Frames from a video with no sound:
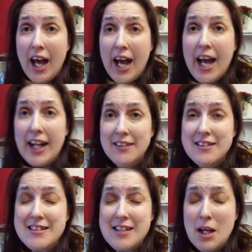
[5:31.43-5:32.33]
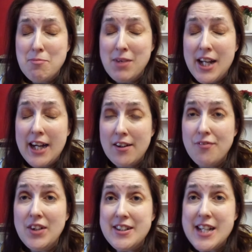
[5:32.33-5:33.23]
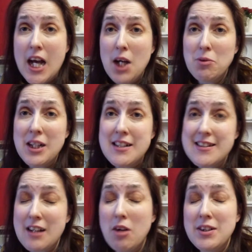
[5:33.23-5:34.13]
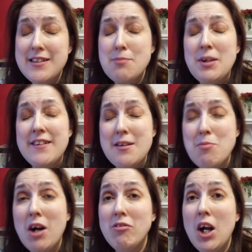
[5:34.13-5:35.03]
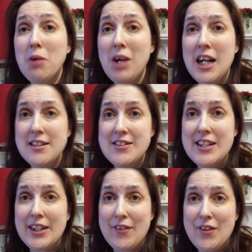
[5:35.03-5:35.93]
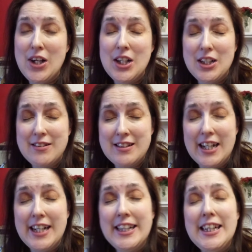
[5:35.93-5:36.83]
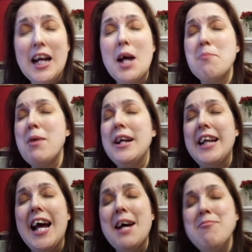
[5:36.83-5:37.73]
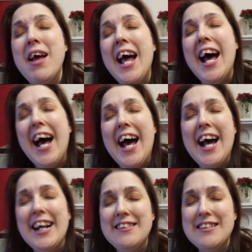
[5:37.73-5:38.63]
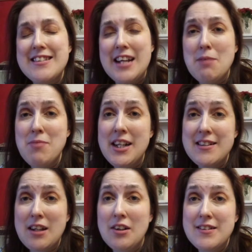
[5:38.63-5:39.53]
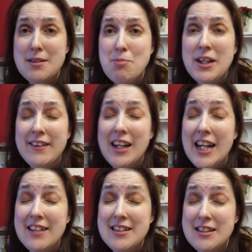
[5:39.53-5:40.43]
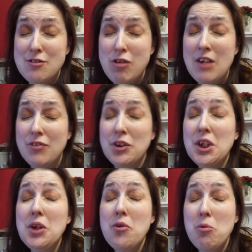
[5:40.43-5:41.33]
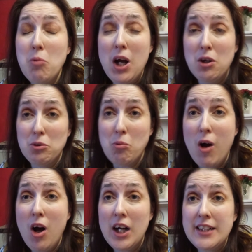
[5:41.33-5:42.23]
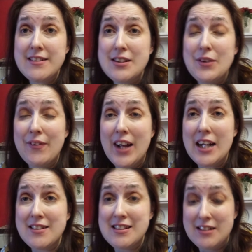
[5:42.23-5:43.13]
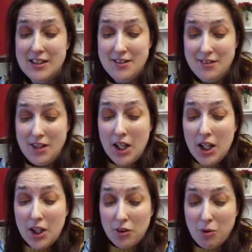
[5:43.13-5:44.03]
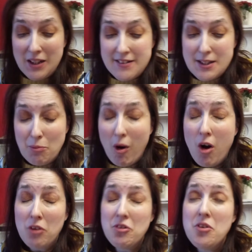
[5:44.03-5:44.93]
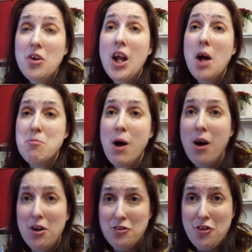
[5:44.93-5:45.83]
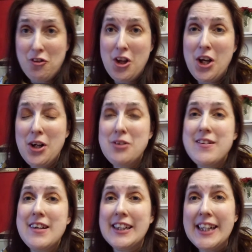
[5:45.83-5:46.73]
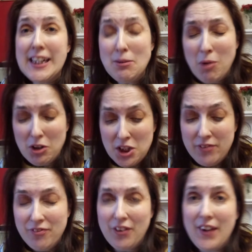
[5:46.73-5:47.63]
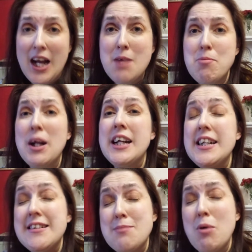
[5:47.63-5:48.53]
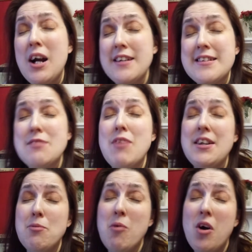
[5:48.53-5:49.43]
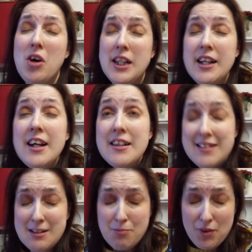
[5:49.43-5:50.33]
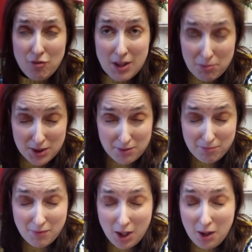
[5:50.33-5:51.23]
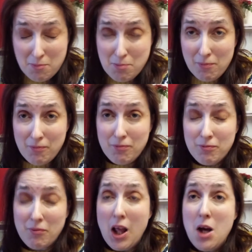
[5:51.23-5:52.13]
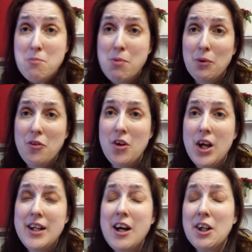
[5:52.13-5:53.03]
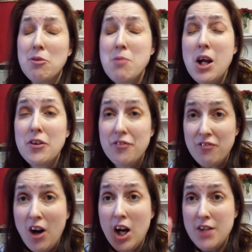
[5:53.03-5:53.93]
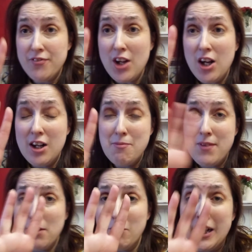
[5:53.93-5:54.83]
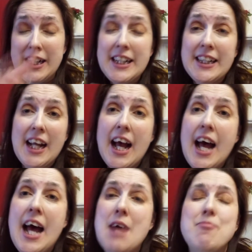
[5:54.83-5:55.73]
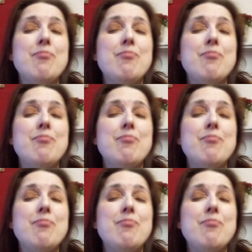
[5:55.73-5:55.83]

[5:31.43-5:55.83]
and my next video is going to be tomorrow at 6:30 p.m. and it's going to be the latest travel news worldwide 2021 part 2, so keep watching for that. Please press the red and white subscription button. I upload 5 times a week, and